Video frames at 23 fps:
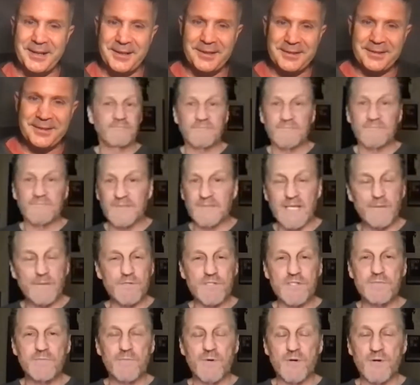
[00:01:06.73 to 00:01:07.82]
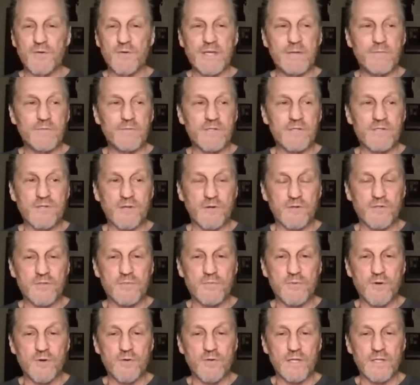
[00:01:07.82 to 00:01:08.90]
He was smooth. He was so smooth,
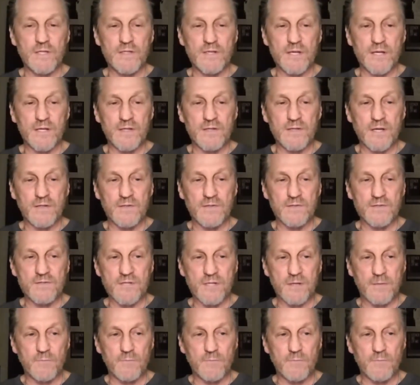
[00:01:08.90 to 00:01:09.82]
and somewhat